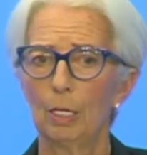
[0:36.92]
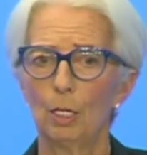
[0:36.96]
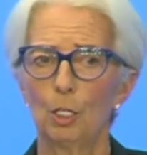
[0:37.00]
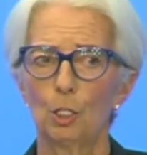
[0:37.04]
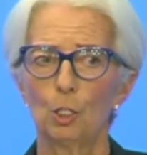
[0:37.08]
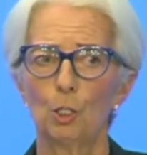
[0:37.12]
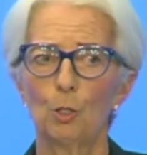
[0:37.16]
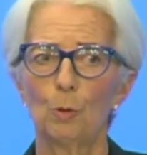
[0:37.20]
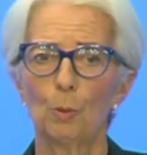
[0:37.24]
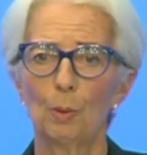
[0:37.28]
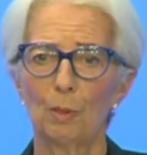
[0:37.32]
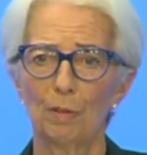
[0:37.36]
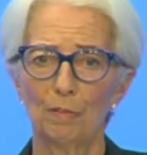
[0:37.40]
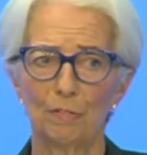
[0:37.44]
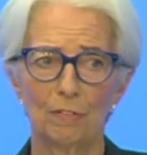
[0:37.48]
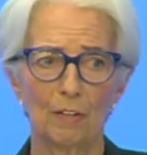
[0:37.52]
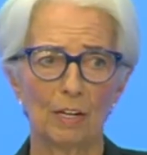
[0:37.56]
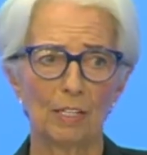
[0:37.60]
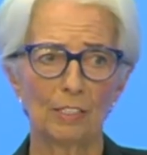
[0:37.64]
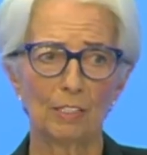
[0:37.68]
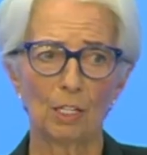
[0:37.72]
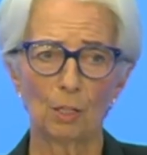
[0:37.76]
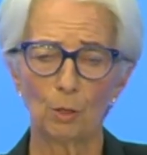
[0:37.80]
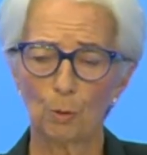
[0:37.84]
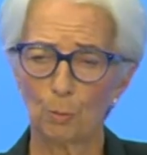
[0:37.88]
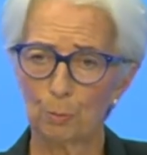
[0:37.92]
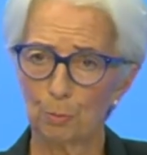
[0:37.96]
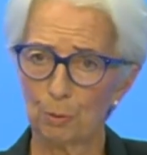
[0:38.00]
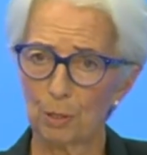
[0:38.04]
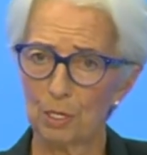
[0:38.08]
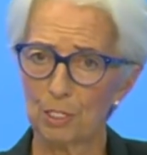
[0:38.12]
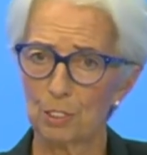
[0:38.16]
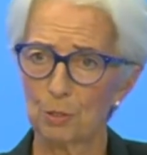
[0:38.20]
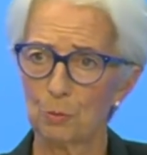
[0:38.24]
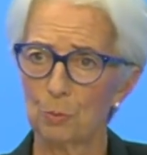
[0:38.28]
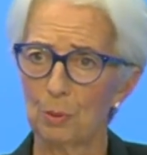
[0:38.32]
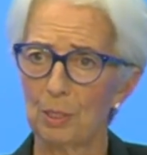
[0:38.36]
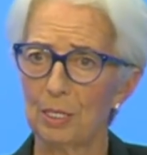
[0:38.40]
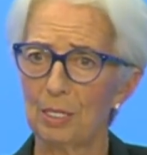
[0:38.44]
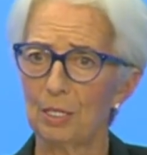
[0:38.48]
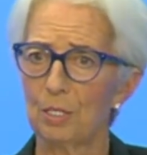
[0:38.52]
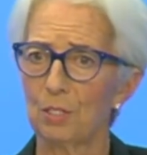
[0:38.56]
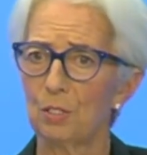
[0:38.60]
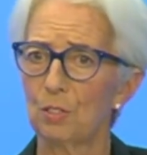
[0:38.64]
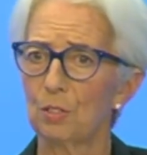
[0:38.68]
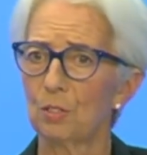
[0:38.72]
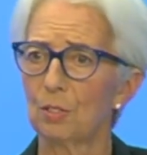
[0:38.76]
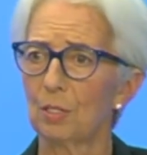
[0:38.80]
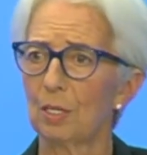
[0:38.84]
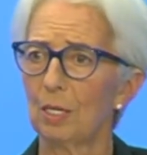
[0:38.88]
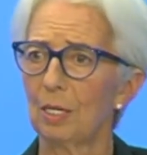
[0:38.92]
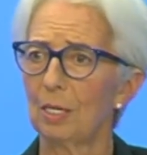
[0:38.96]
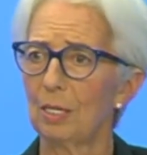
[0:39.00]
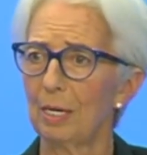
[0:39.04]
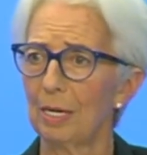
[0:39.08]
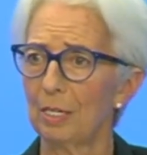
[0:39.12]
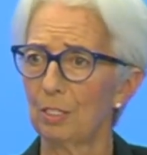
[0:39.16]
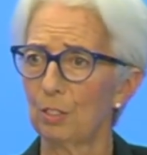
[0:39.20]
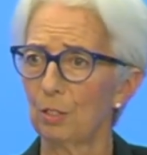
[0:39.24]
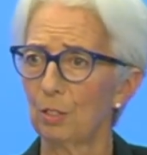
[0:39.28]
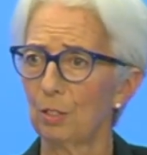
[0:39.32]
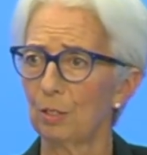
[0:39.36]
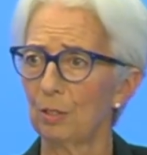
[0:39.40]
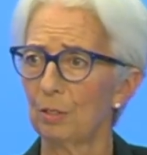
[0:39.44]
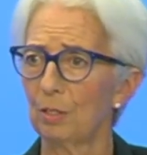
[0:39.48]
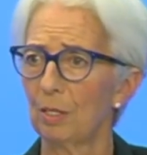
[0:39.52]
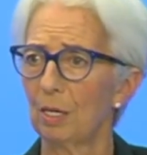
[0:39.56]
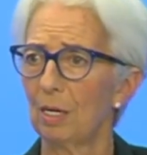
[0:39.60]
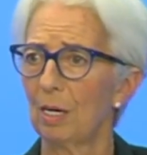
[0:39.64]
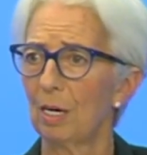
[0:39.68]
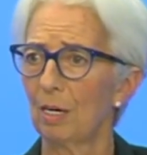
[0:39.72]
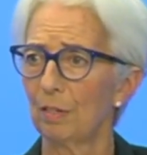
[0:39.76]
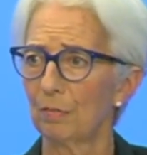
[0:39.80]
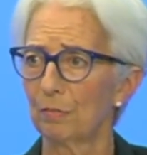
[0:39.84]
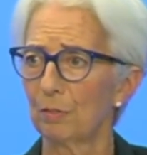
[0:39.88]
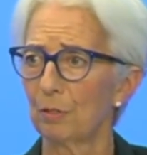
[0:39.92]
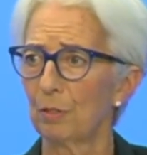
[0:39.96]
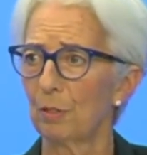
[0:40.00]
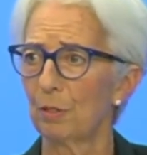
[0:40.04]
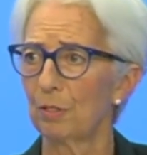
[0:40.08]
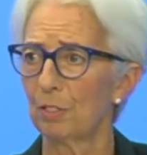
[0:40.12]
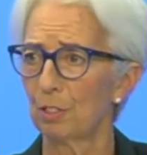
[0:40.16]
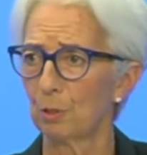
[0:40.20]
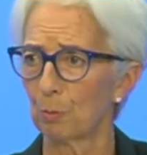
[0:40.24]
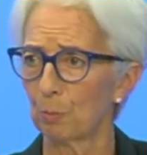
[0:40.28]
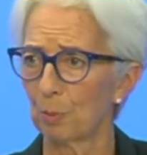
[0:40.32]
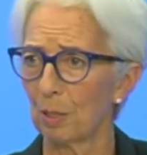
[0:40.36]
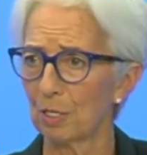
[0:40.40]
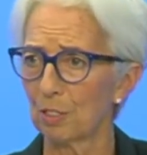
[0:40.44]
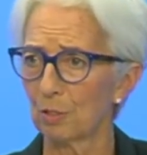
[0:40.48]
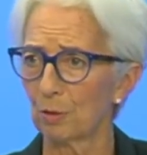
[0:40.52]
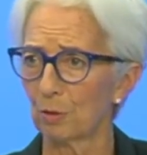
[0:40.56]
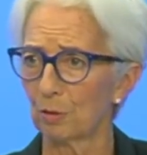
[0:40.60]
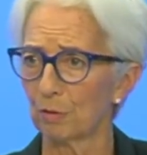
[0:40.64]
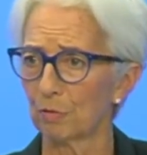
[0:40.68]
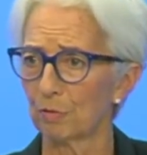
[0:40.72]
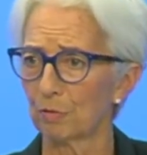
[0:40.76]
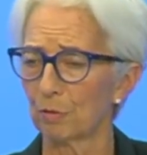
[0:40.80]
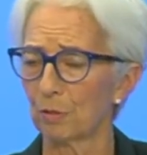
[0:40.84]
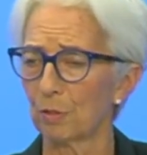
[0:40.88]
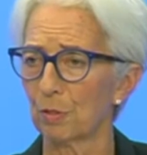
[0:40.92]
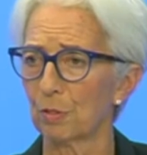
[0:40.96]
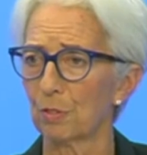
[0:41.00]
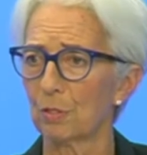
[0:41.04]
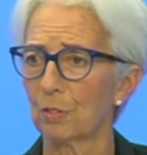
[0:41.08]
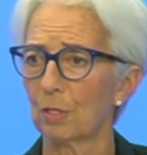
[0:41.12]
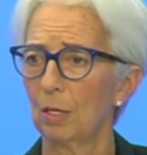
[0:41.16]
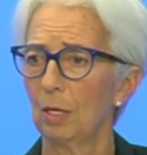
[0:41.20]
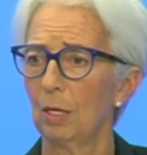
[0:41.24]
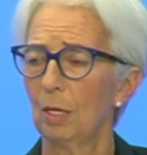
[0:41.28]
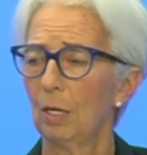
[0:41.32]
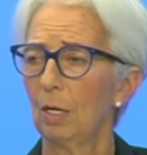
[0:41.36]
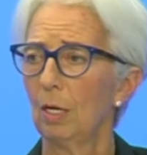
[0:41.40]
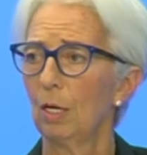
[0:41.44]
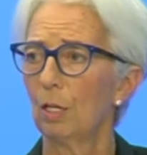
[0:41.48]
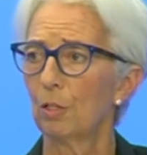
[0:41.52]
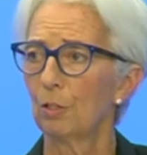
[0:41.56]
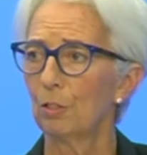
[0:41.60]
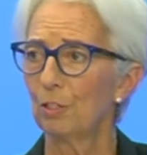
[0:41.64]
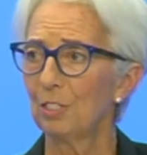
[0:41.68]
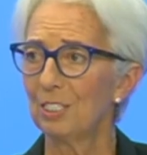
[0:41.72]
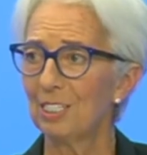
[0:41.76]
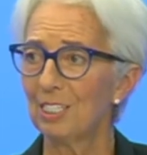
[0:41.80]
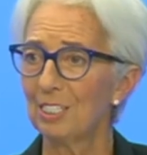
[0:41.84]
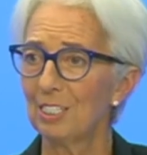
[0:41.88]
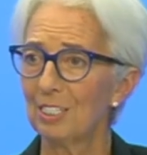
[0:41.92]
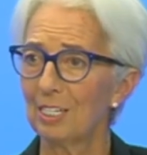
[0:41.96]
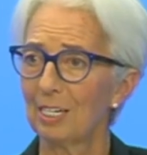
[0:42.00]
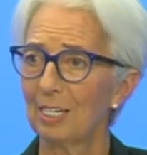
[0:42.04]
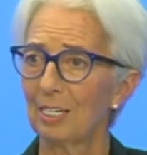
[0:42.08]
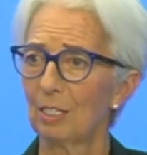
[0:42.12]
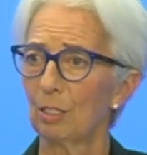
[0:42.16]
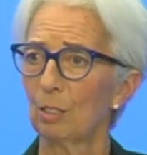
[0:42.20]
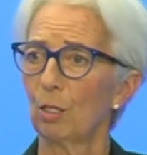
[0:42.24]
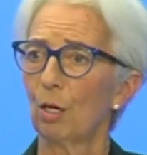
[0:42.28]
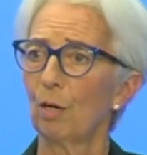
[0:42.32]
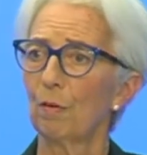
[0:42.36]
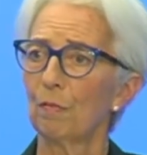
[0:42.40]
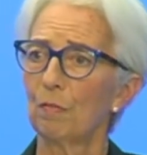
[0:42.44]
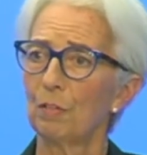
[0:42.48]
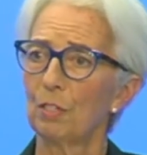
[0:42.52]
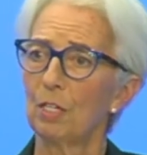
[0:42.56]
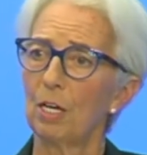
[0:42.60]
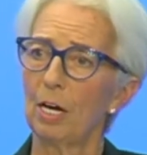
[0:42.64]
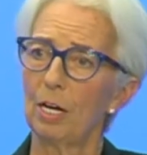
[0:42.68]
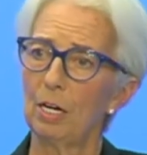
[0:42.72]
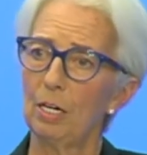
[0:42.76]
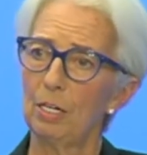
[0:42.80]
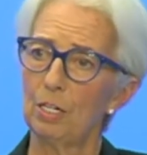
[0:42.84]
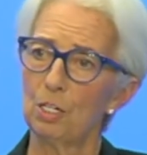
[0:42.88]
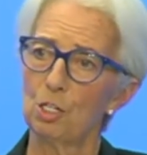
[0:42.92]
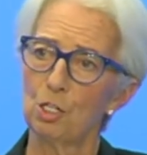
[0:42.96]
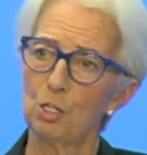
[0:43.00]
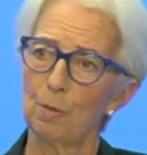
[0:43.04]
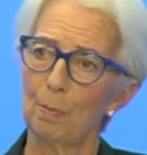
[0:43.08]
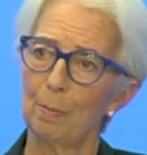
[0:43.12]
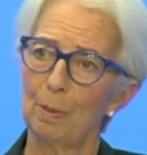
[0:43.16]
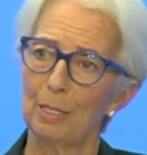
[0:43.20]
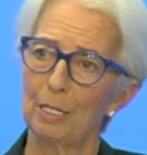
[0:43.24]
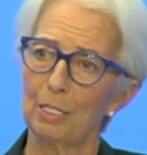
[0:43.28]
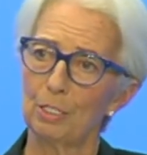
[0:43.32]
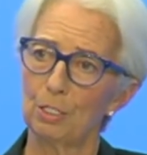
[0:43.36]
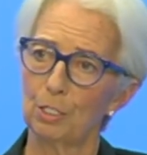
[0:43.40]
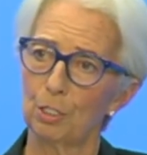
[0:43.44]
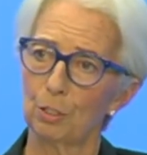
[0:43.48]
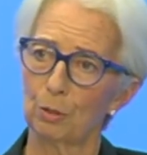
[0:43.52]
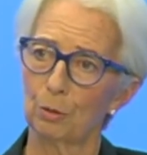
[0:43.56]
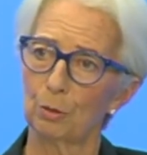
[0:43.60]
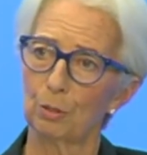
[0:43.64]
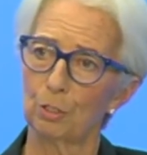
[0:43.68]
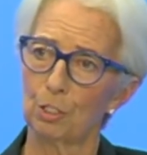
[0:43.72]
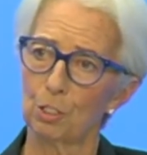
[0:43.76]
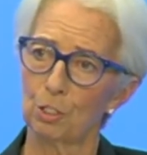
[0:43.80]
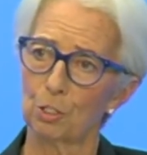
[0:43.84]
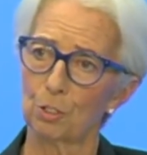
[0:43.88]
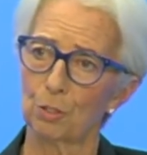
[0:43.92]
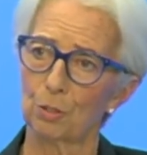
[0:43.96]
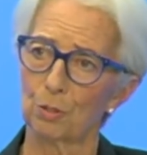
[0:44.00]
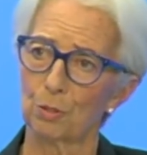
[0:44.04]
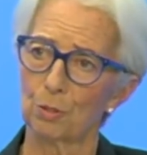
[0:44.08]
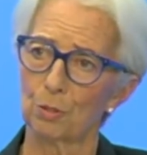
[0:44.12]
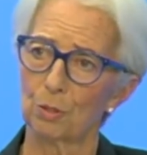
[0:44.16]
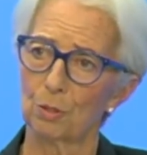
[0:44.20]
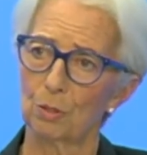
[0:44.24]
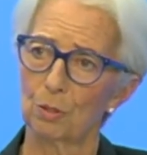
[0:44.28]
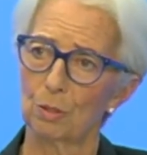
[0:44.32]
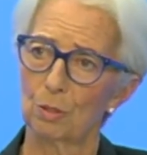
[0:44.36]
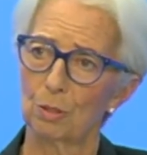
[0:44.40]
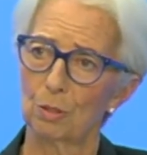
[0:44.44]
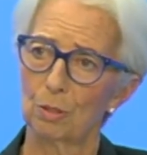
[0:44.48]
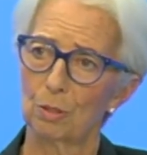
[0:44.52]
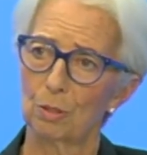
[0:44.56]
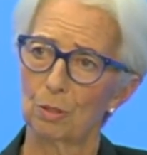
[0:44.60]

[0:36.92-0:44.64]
You will find in the press release later after this press conference the detail of the eligibility conditions.